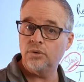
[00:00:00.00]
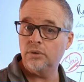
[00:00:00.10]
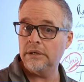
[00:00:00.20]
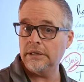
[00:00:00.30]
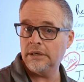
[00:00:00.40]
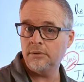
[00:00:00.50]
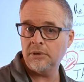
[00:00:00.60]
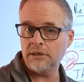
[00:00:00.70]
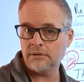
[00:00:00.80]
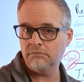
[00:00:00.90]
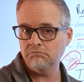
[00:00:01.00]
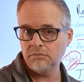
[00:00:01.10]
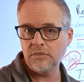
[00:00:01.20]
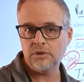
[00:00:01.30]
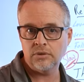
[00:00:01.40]
you need me
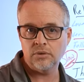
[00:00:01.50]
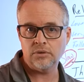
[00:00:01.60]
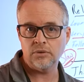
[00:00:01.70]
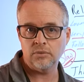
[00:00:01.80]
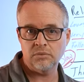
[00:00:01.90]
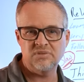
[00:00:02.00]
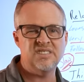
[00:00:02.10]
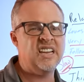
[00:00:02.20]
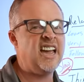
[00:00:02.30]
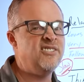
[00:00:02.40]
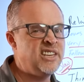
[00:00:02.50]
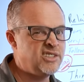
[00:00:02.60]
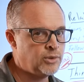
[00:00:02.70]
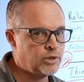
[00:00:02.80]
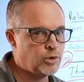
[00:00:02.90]
to dive
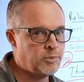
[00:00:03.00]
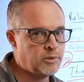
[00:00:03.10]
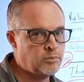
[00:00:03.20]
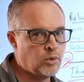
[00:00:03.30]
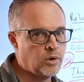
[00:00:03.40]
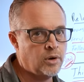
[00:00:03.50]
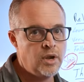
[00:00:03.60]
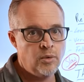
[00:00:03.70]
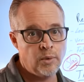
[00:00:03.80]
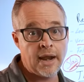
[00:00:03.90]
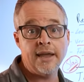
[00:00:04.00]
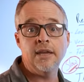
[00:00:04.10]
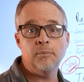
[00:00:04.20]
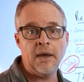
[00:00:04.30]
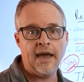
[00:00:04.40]
into a little bit more when I
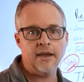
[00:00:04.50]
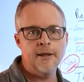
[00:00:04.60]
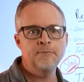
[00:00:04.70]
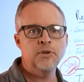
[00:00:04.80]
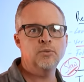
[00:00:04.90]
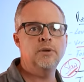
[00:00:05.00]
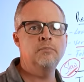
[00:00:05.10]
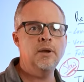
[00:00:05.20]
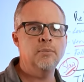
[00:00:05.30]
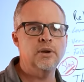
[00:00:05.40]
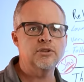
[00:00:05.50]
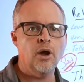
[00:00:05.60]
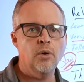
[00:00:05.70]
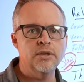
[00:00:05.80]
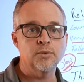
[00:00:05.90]
get back? Remember, it's
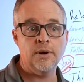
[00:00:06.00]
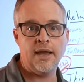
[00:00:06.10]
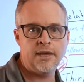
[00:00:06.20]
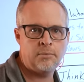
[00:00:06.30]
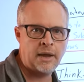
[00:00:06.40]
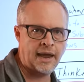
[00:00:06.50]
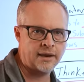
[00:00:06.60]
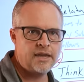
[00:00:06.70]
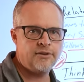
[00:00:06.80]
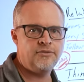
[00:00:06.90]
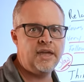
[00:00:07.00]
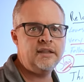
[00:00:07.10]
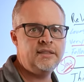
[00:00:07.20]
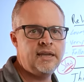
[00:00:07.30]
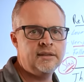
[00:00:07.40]
always when I get back. If they
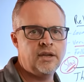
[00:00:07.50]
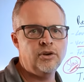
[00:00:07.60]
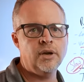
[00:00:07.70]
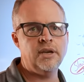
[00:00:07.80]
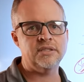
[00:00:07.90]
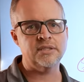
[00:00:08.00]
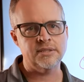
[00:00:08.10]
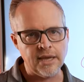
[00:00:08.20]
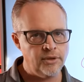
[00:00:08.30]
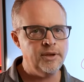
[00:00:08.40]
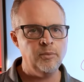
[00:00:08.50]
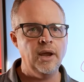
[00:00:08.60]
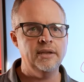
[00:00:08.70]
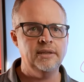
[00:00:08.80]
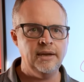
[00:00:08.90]
think that you're going to sell them
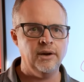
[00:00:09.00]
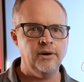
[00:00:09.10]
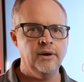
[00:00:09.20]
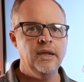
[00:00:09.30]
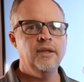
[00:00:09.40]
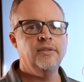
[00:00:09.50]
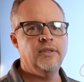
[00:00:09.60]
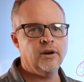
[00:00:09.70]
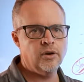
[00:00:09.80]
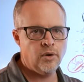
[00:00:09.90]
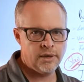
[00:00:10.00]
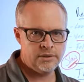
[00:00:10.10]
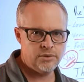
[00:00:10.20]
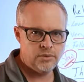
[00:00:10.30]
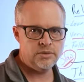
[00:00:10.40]
right there, they're going
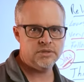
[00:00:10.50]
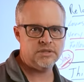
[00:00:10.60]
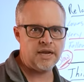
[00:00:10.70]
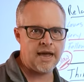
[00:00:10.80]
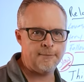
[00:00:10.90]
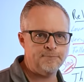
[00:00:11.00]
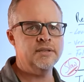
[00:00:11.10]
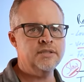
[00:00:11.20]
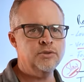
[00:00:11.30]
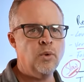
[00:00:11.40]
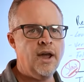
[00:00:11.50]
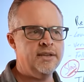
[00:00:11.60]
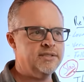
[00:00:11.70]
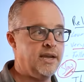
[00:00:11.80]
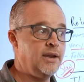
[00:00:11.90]
to stop. This is why I
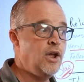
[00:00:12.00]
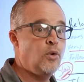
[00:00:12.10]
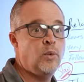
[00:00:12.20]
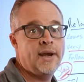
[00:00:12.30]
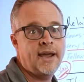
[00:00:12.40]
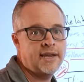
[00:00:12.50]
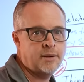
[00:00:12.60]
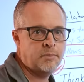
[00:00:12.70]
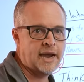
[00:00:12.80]
say when I get